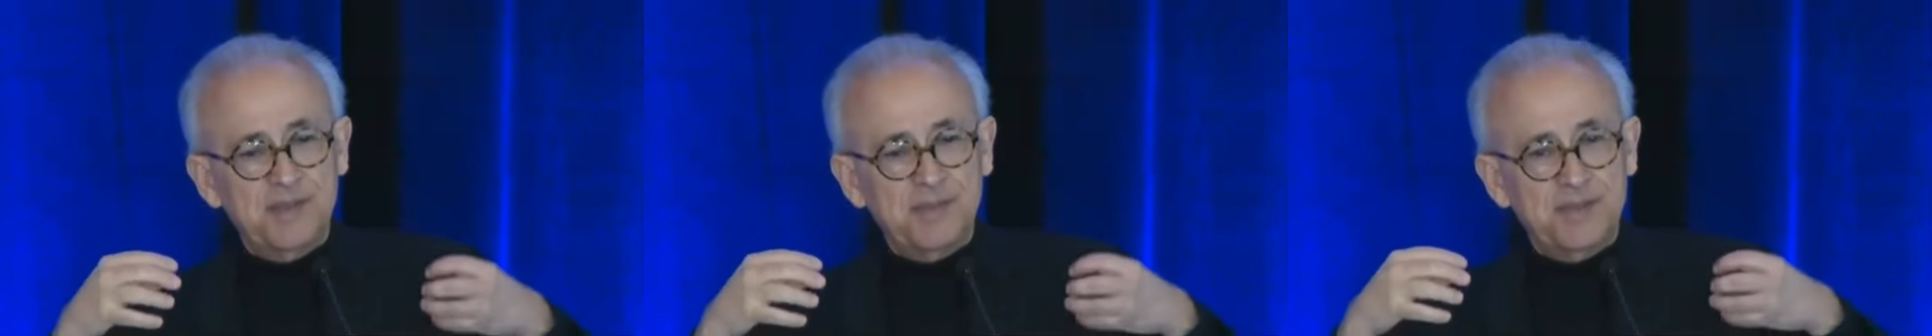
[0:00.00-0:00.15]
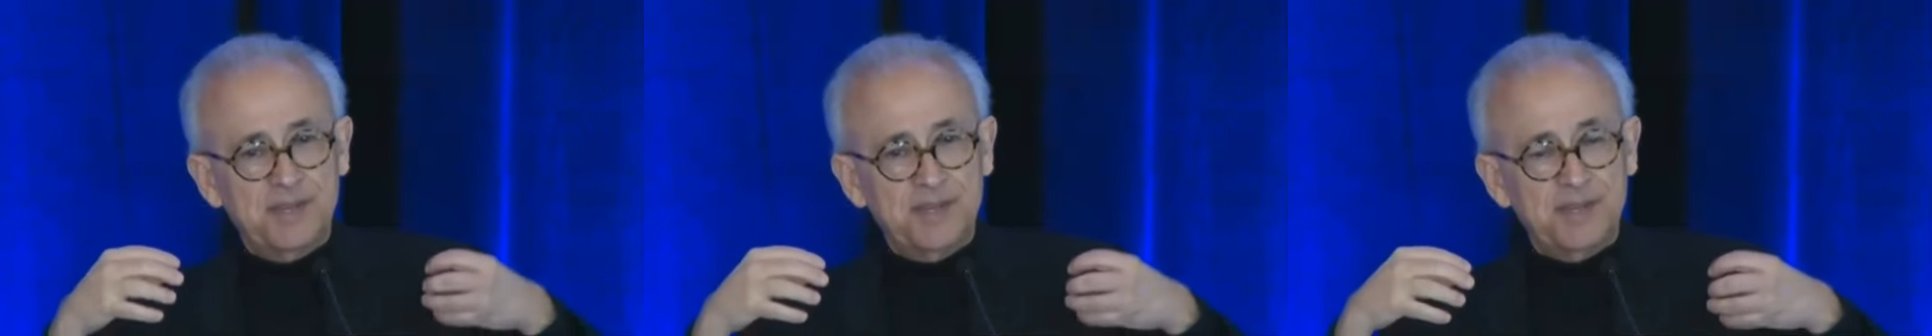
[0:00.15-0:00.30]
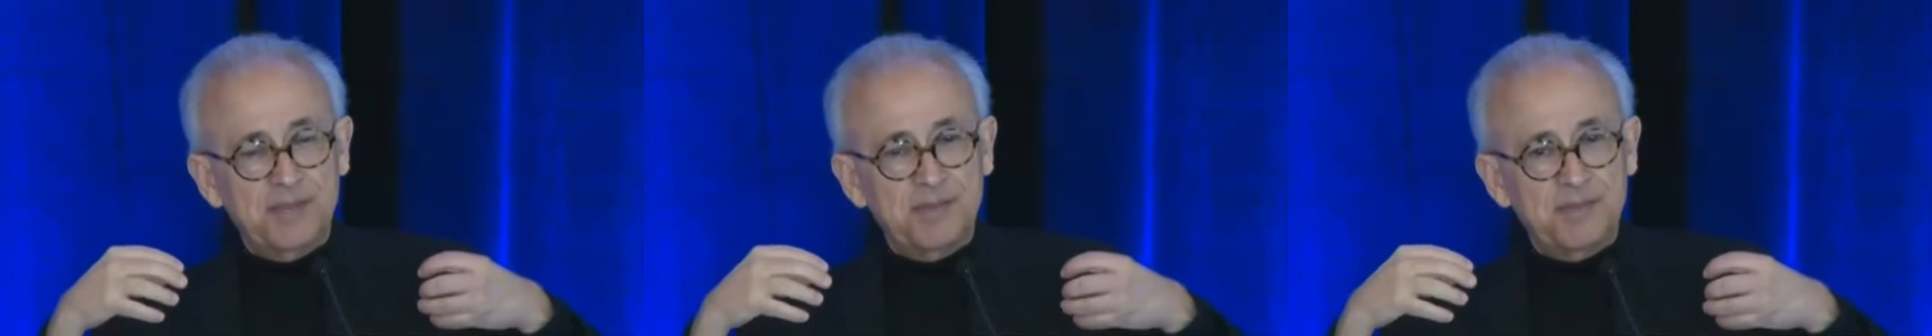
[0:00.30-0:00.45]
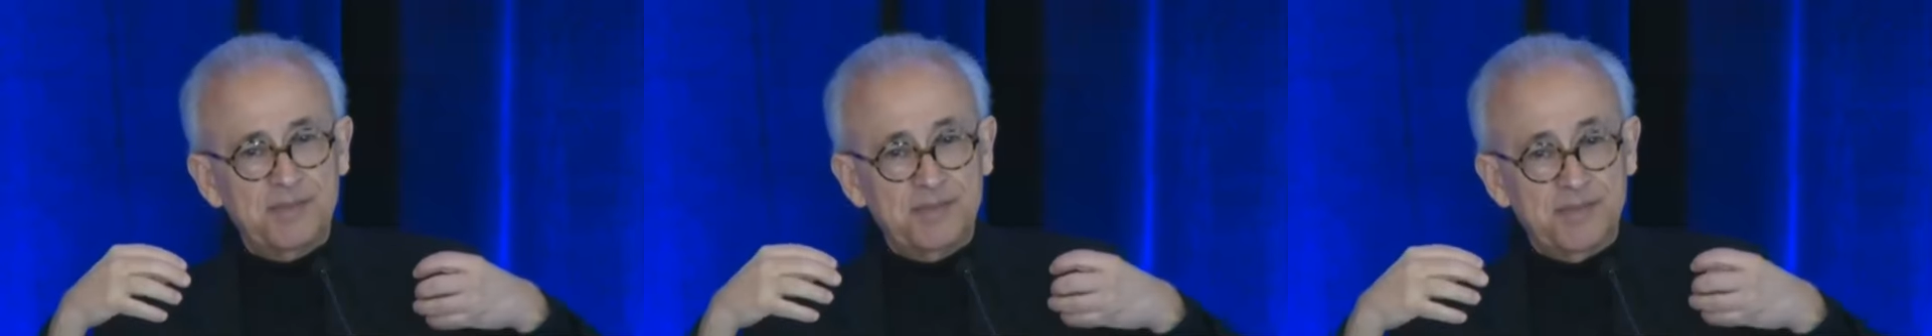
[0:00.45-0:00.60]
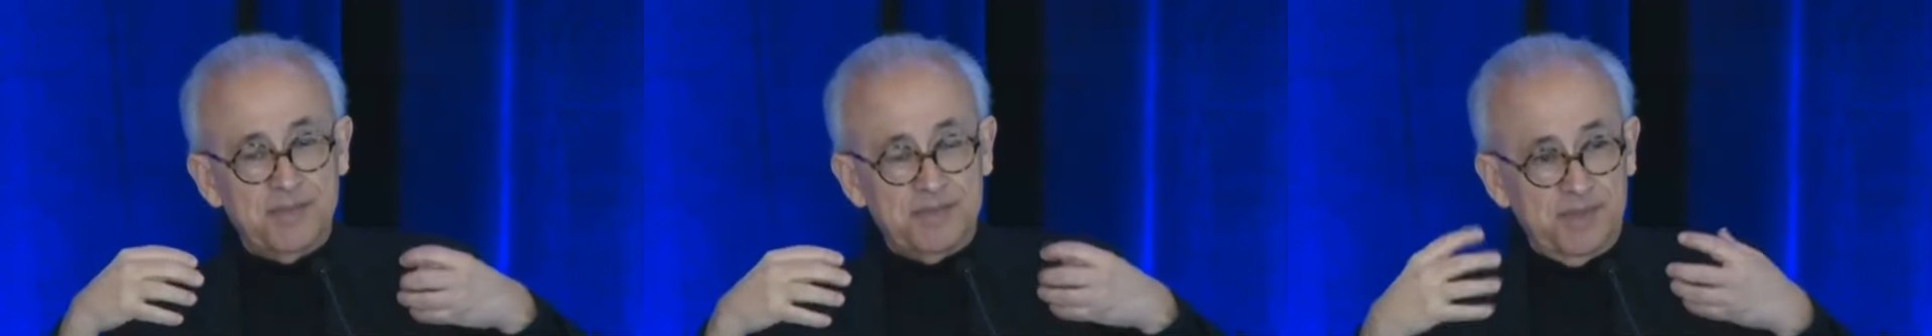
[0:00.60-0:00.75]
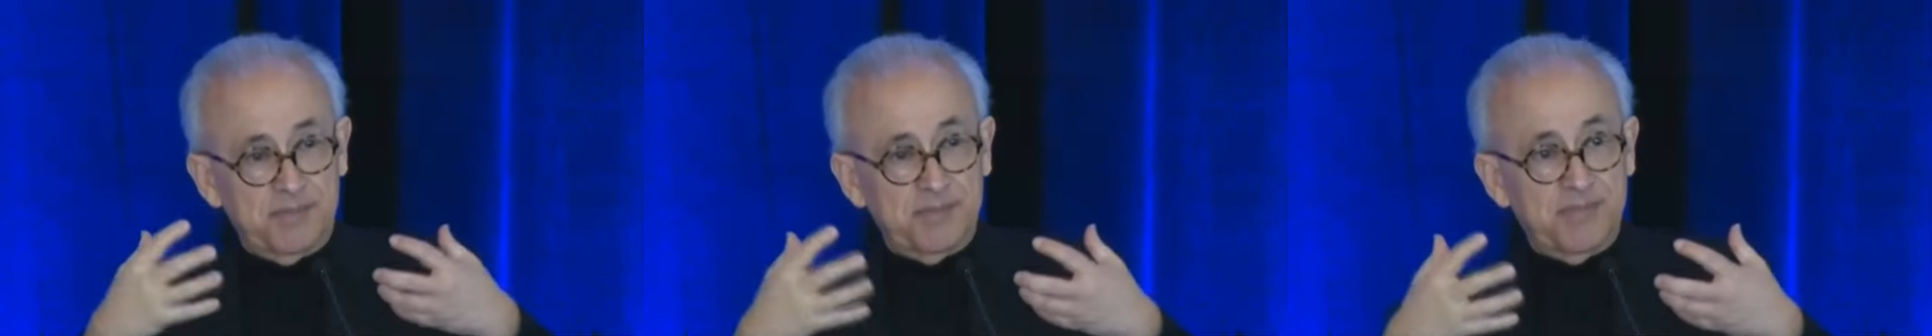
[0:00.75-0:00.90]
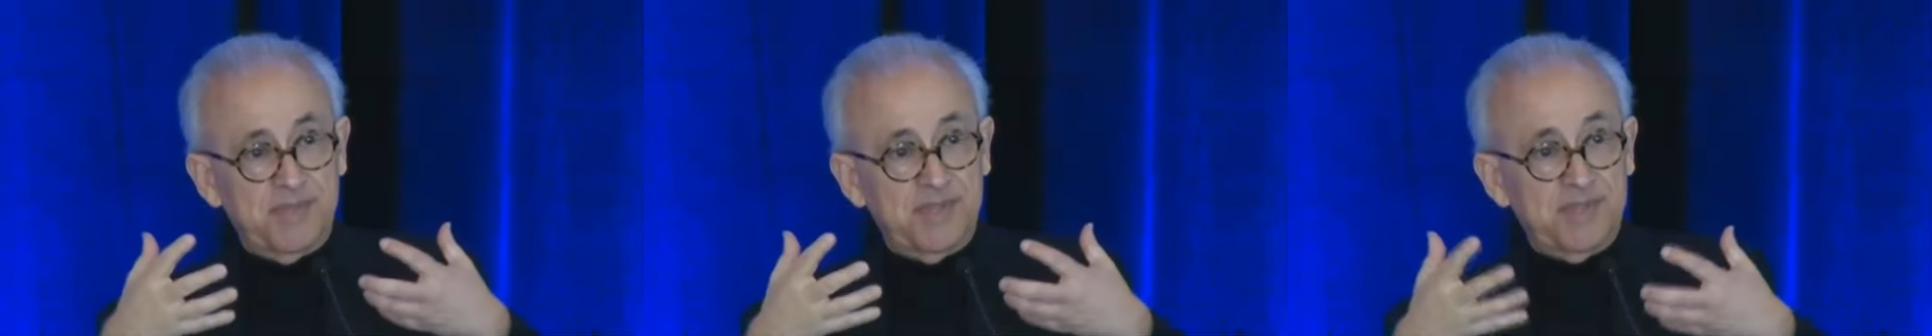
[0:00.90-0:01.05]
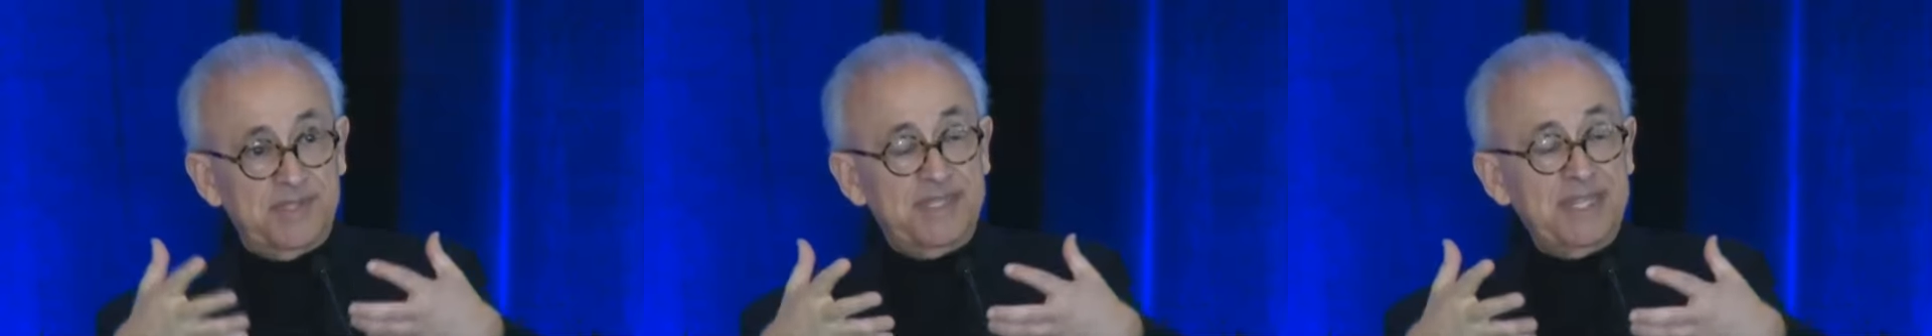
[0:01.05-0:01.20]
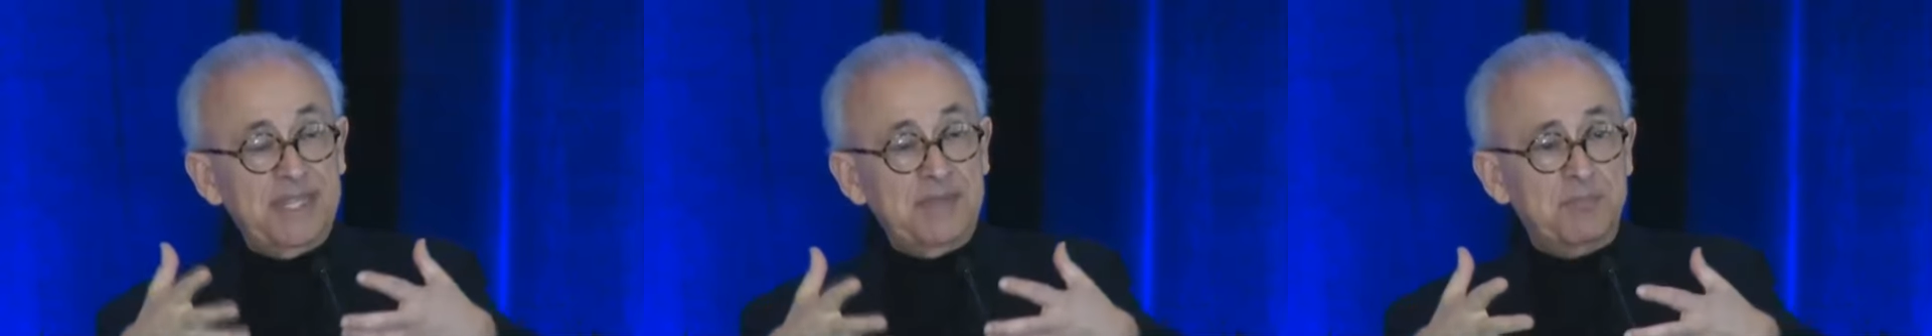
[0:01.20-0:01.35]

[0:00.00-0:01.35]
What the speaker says: The